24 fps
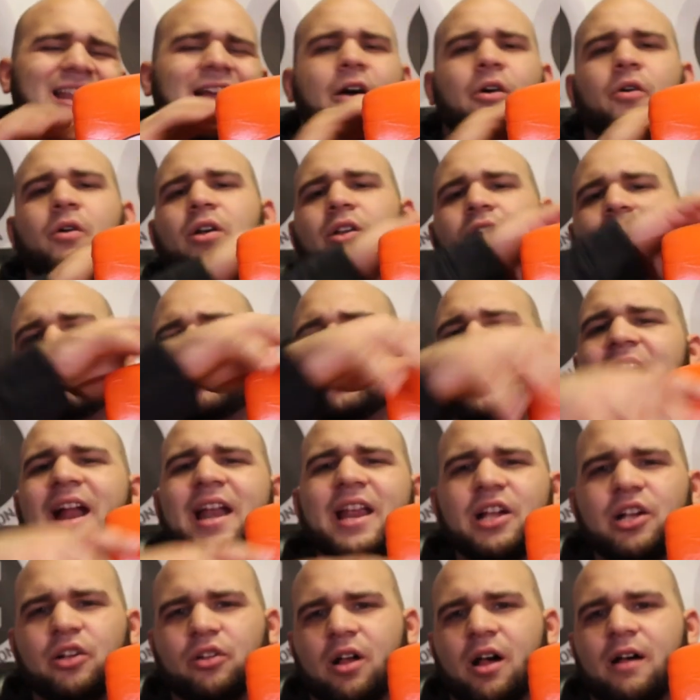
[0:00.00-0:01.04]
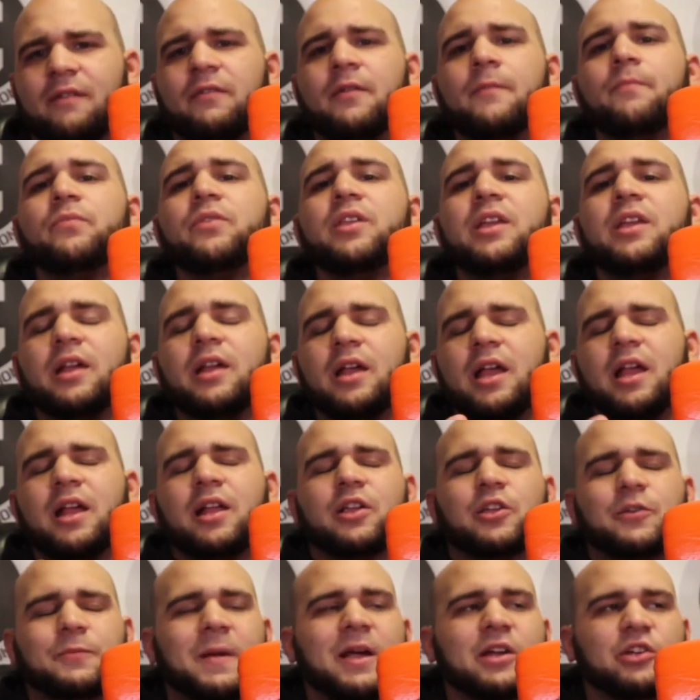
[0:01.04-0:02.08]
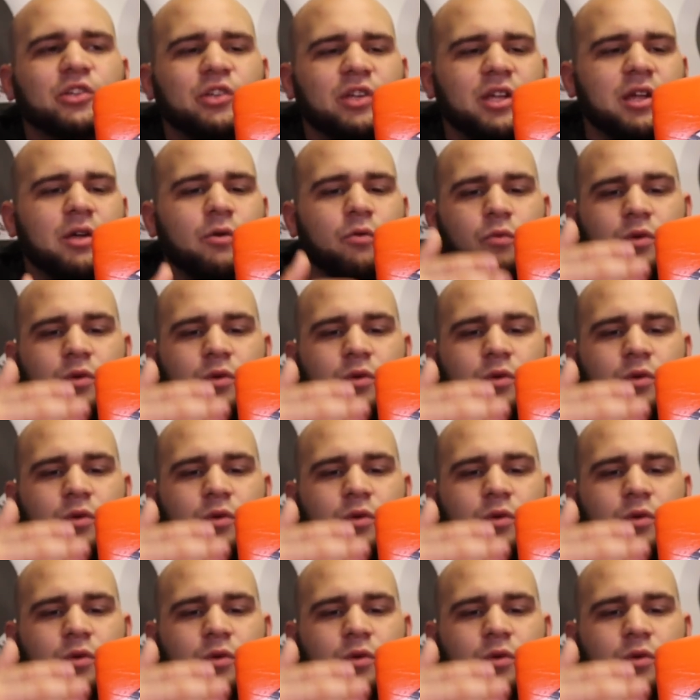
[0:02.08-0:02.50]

Now, a training glove, especially